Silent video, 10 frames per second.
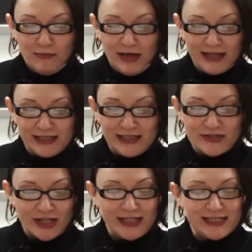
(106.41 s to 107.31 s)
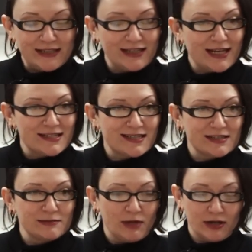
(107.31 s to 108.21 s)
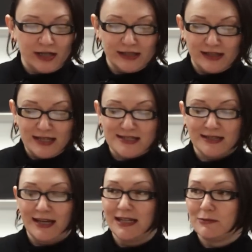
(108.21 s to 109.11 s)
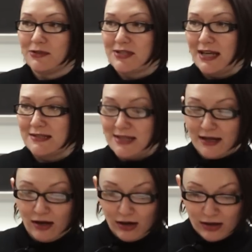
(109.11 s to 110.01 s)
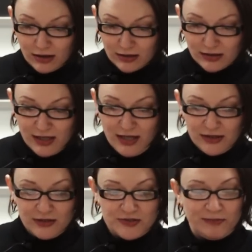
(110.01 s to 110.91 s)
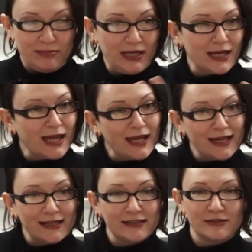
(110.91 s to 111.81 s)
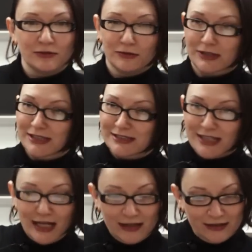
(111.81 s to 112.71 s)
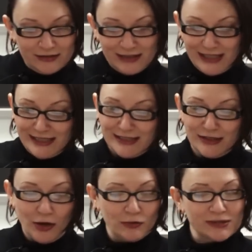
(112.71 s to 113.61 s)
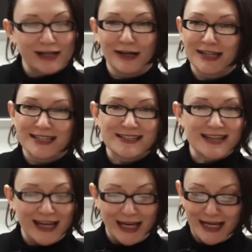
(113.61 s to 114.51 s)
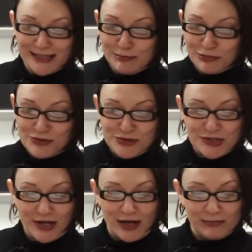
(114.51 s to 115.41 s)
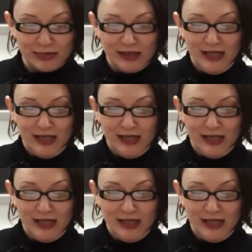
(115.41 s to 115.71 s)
But in Chinatown and Kensington Market, they sell animals as they are. There's a pig head or an entire gutted goat carcass hanging in the butcher shop.